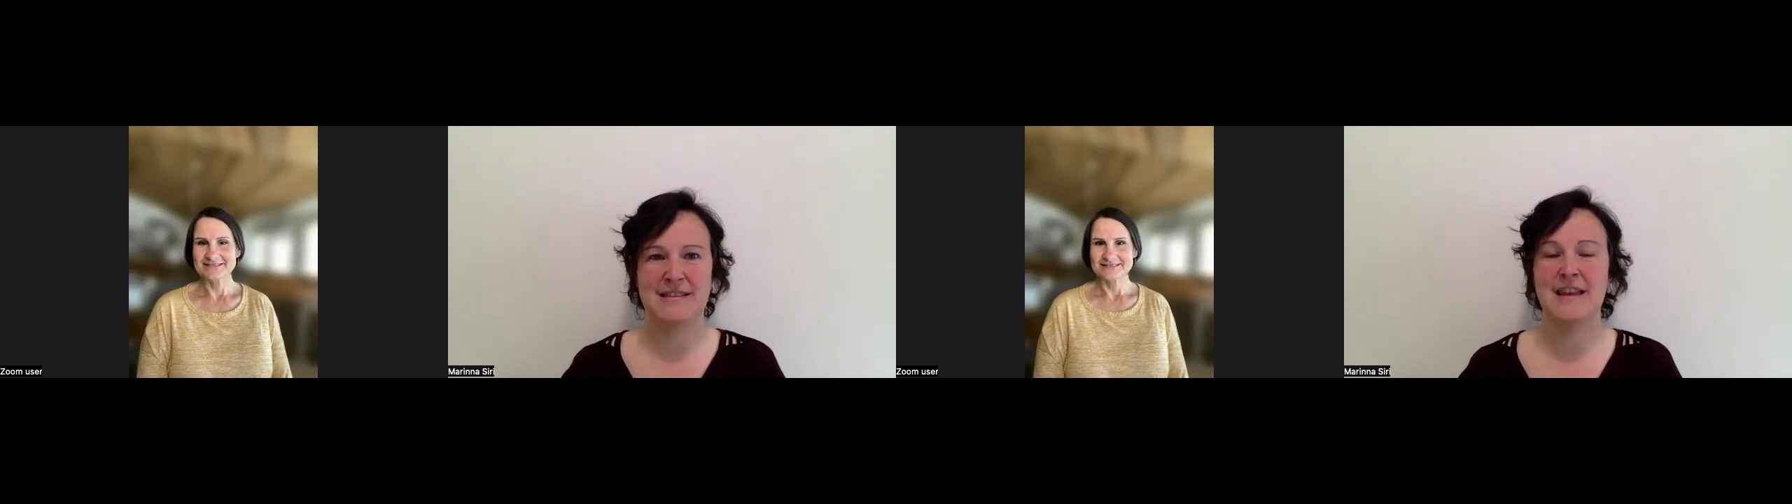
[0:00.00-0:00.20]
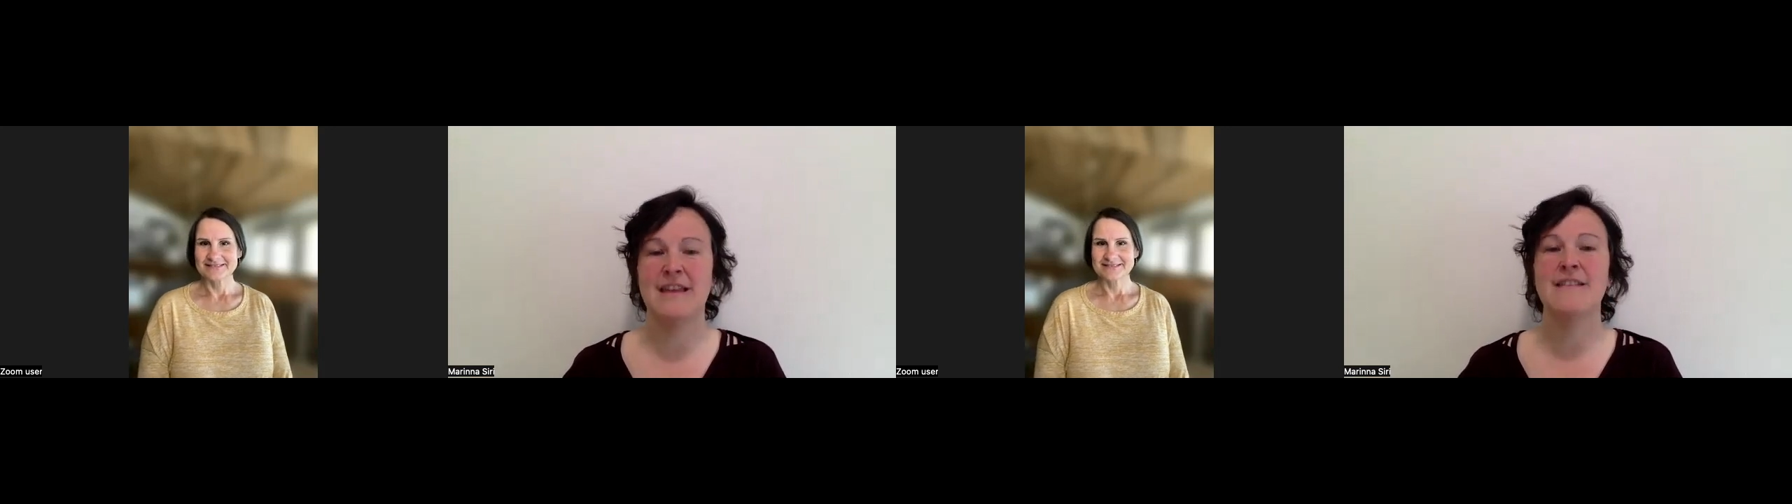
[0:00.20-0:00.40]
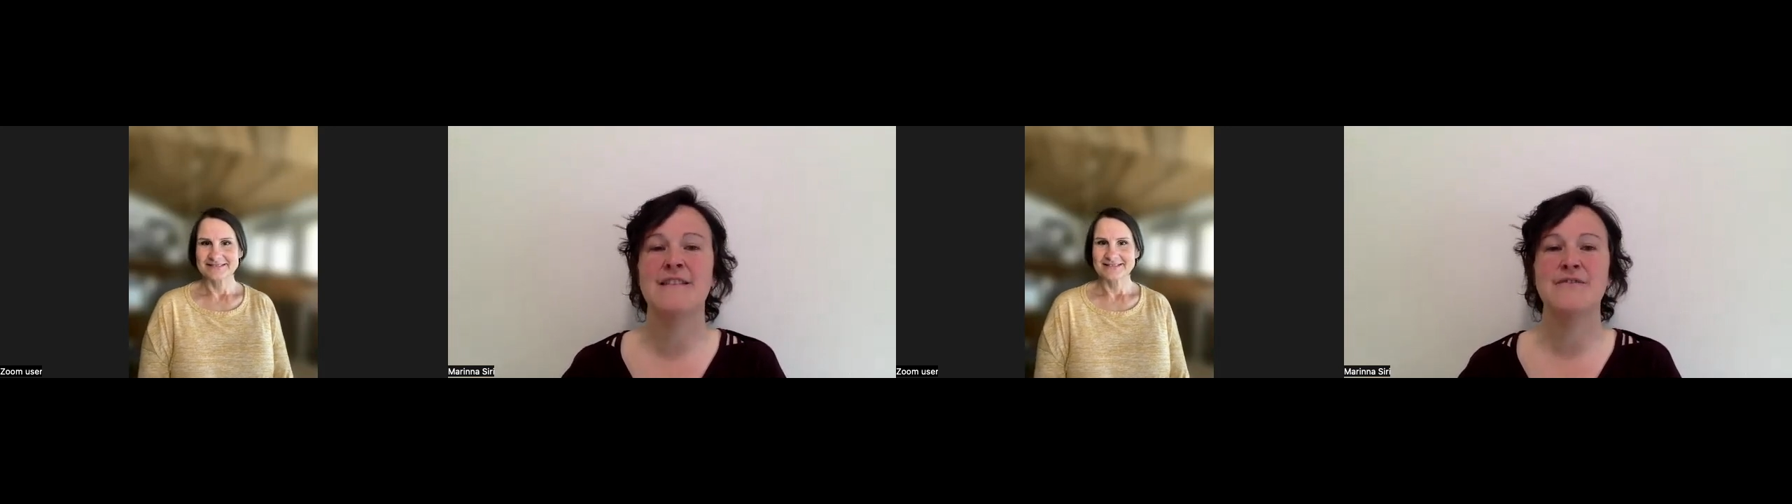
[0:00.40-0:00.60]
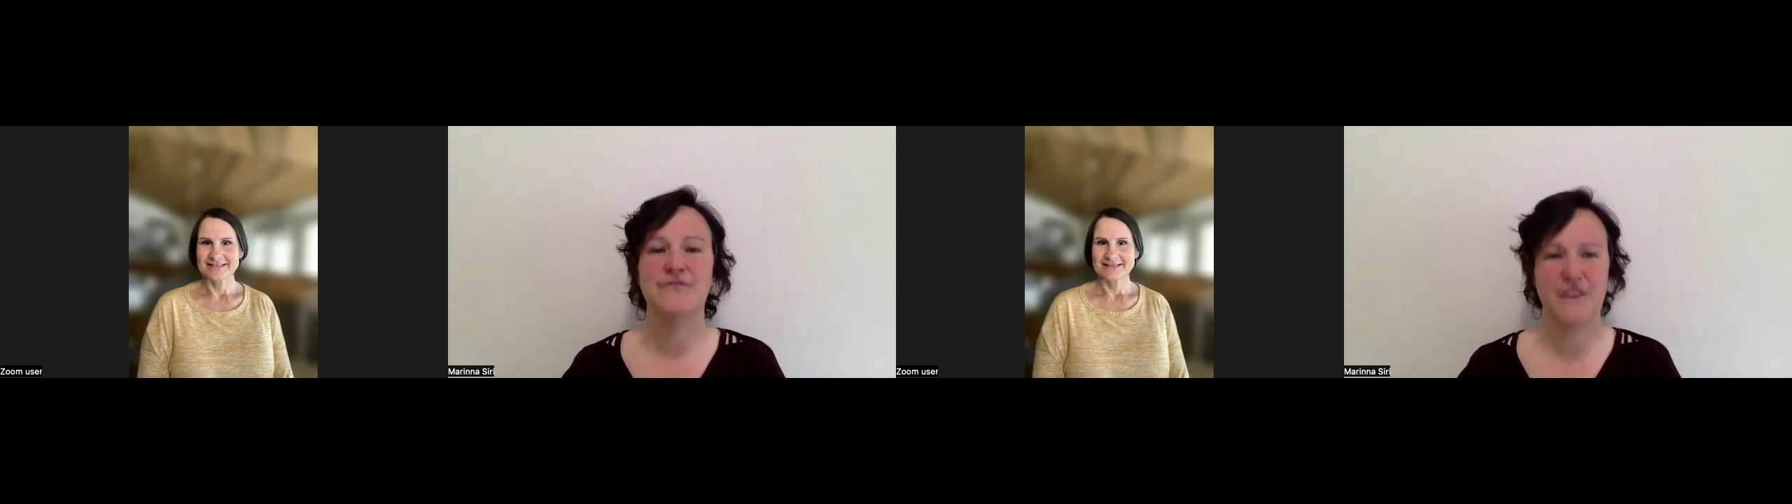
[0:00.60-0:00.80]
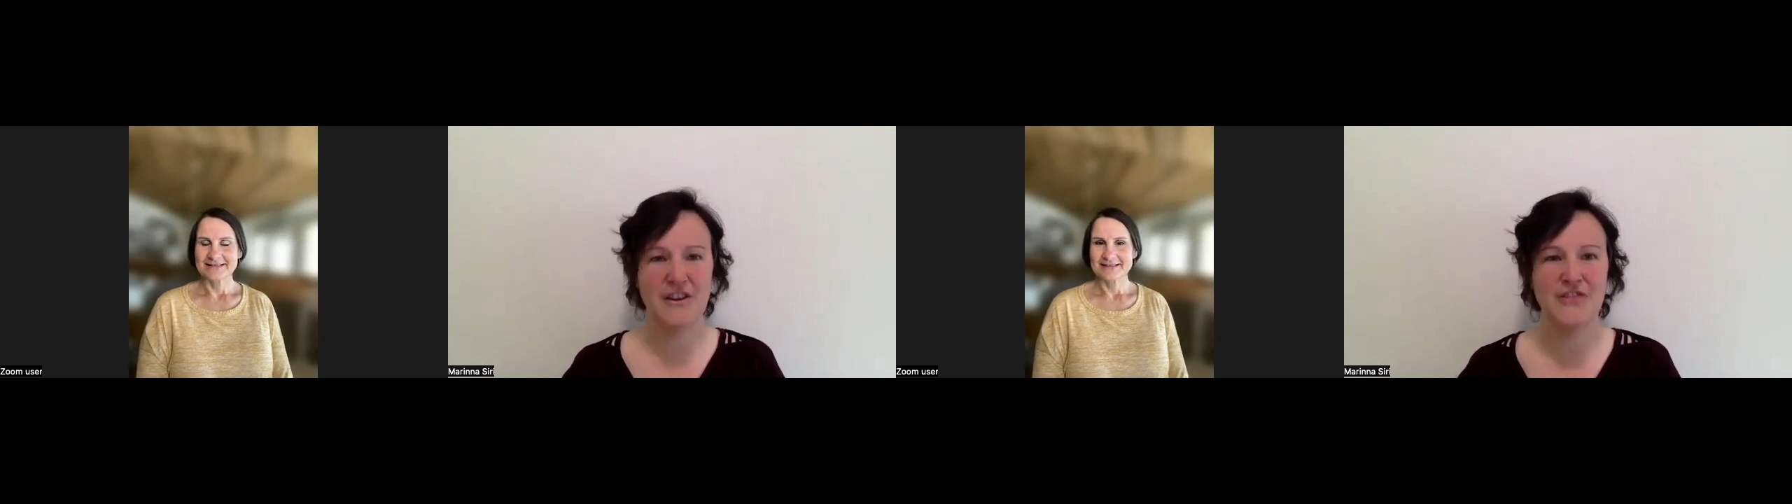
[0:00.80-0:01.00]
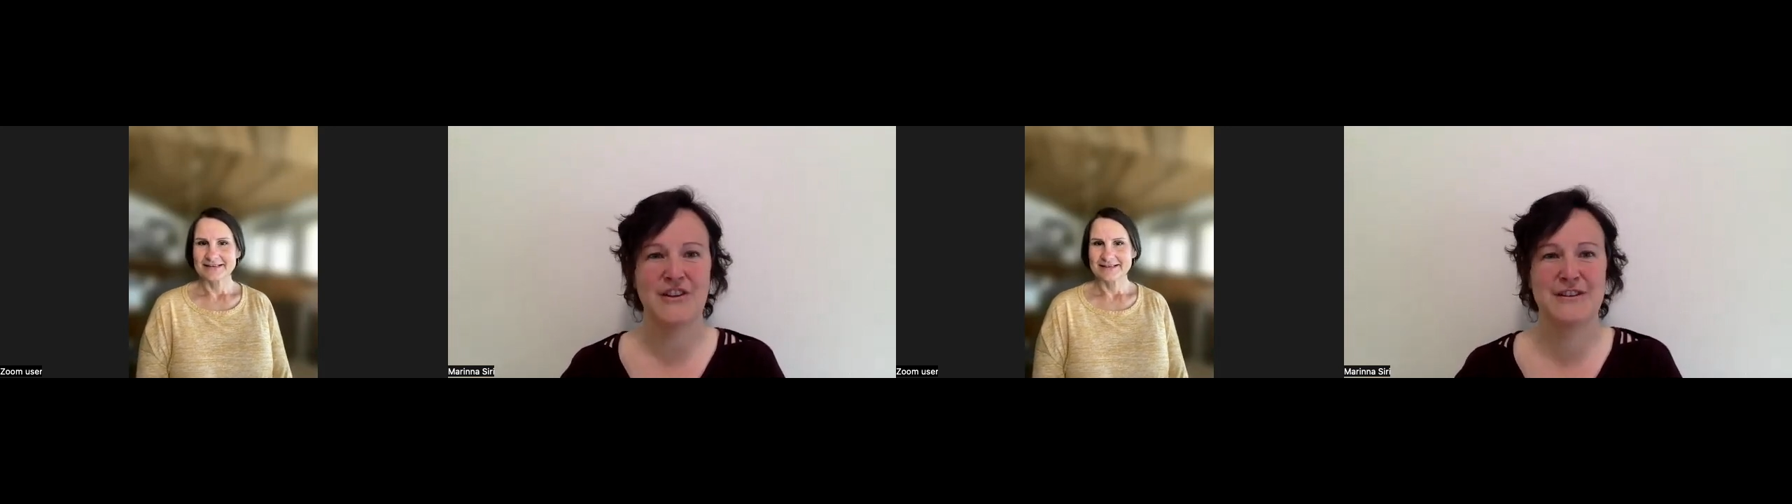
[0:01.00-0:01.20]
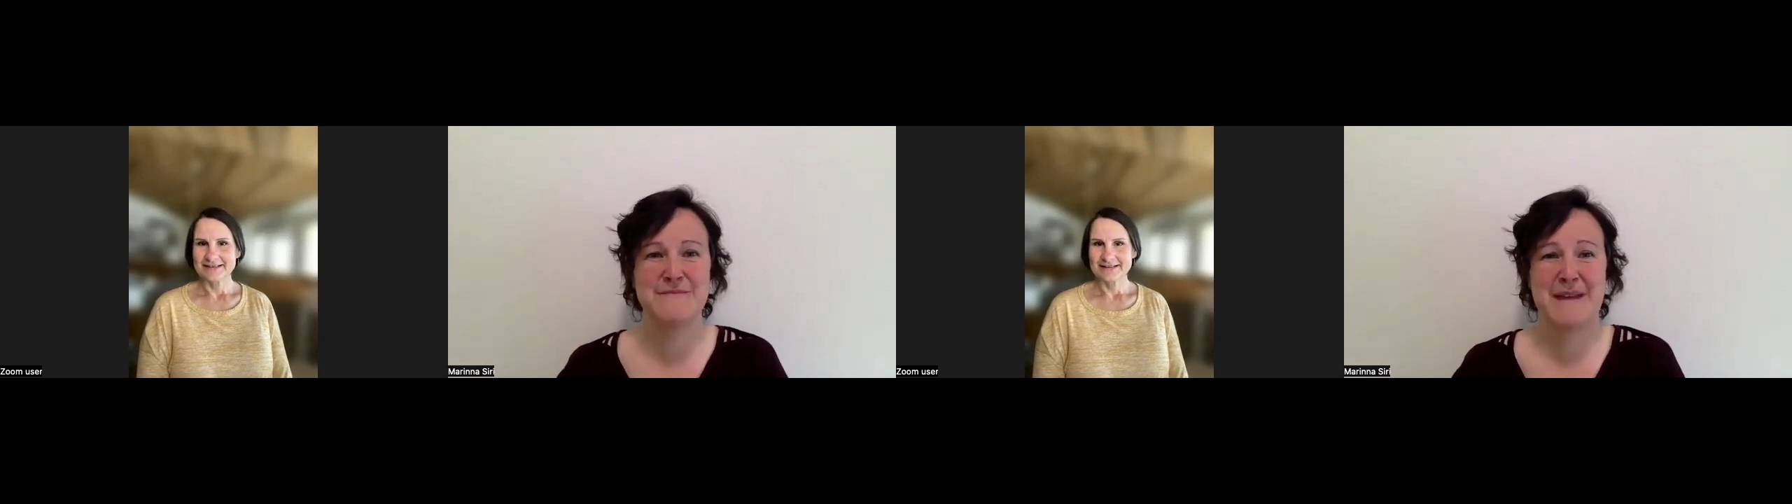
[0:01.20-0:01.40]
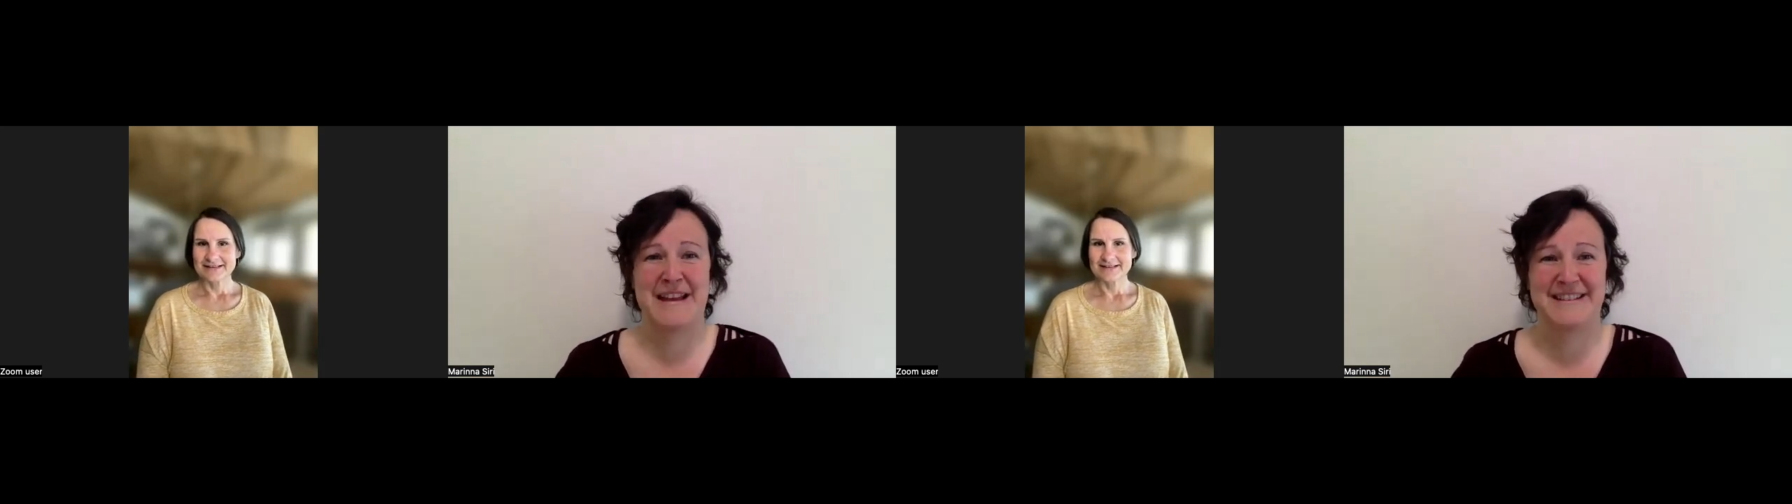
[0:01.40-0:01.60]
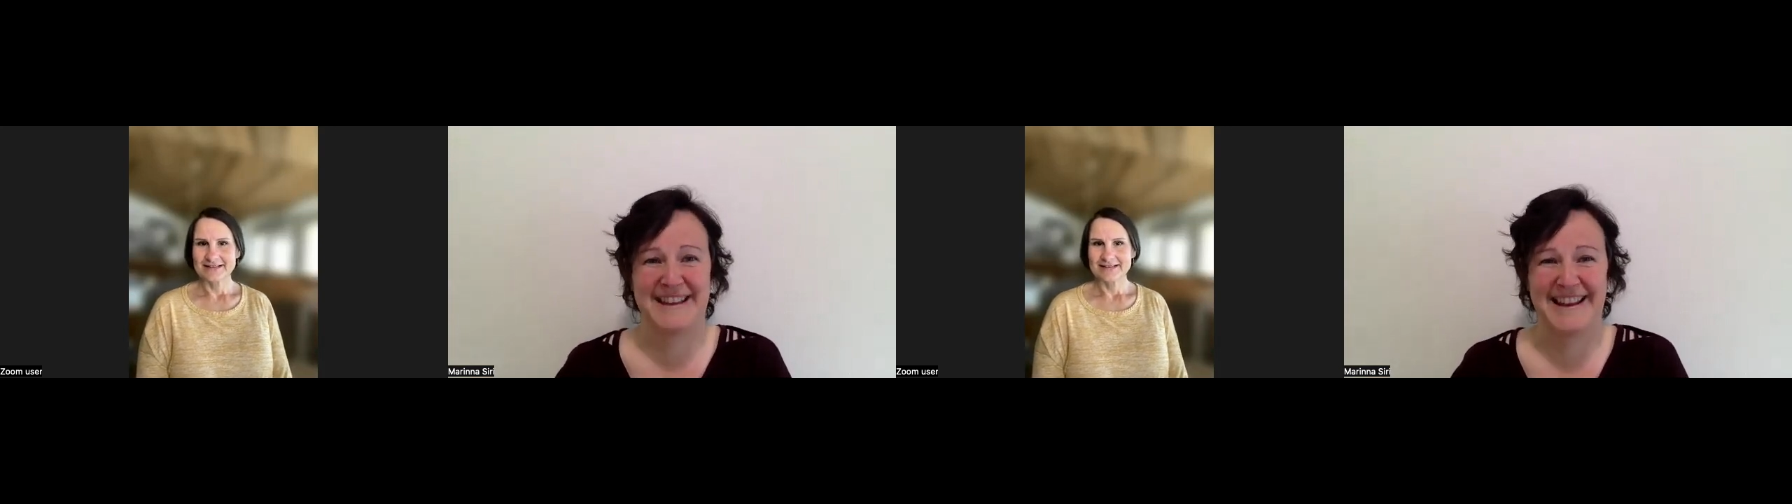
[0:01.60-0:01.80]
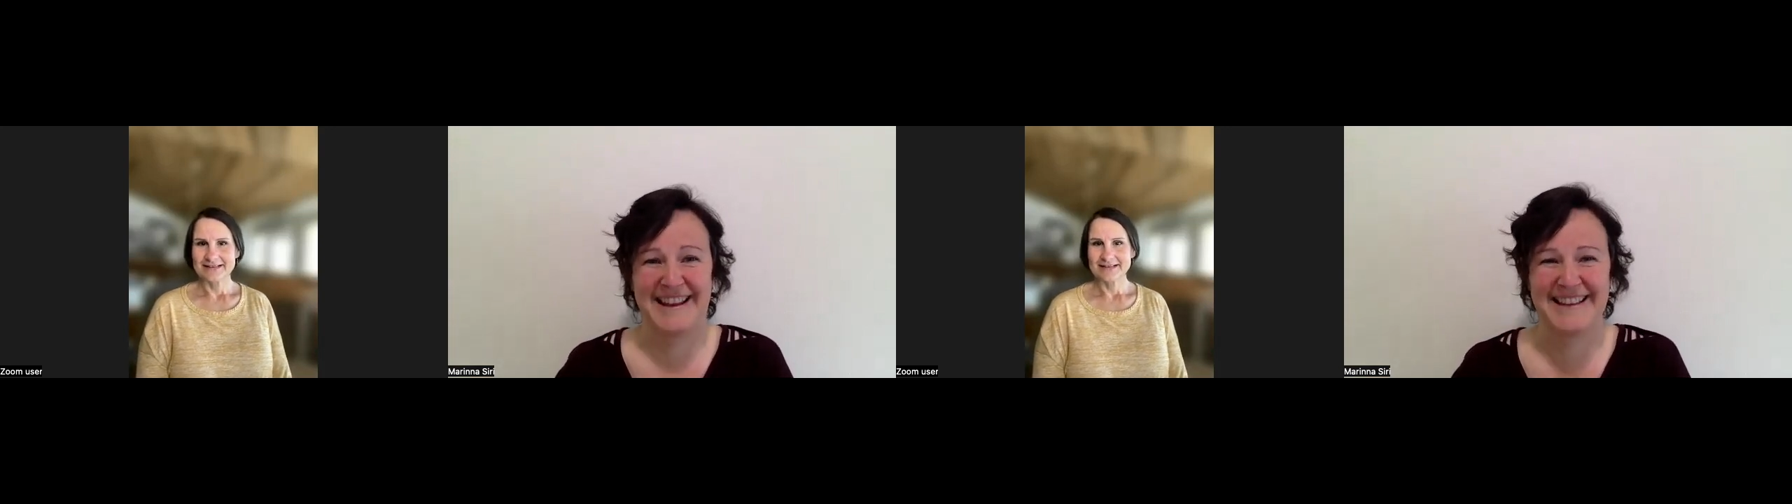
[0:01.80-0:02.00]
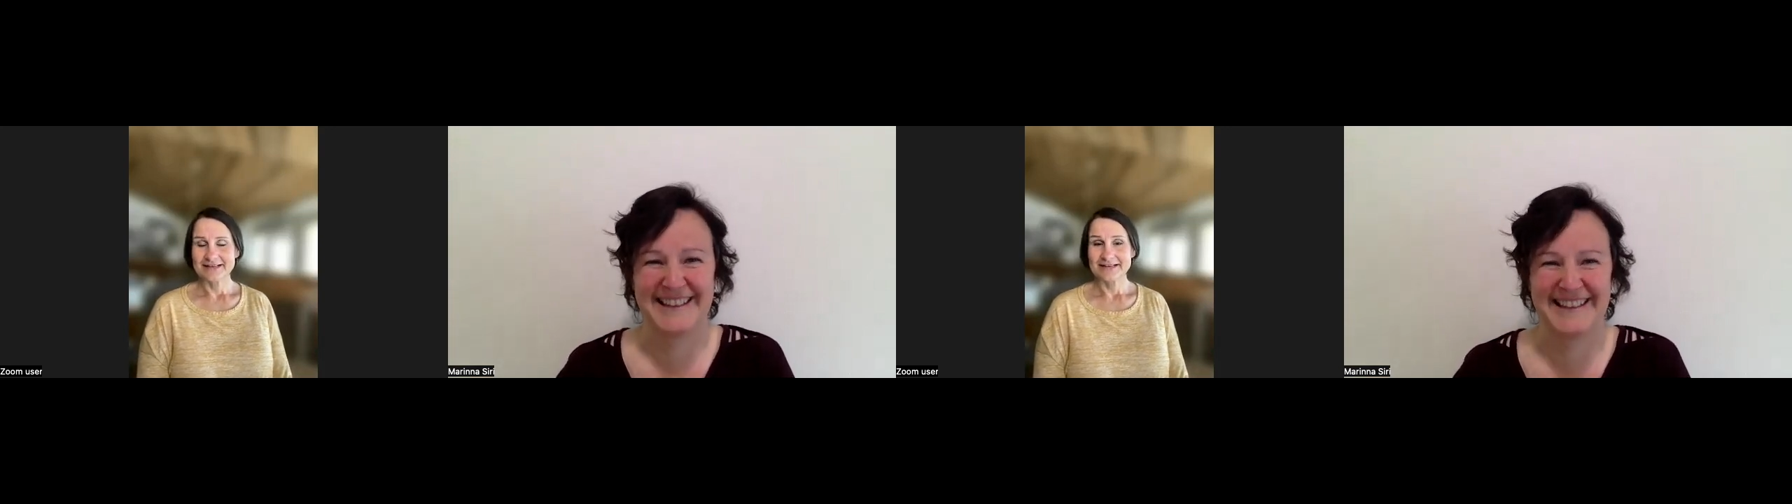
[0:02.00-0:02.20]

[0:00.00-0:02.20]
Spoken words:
think it's fear they're demanding.